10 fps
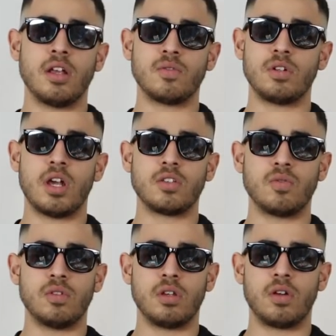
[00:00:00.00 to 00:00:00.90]
I switched high
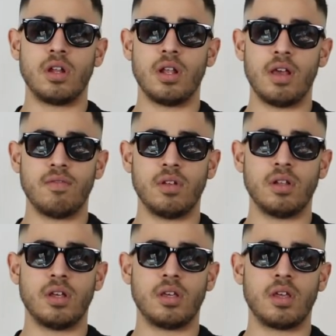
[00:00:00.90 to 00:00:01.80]
schools in grade
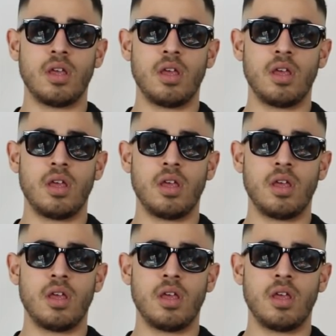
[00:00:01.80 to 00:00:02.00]
11. Like,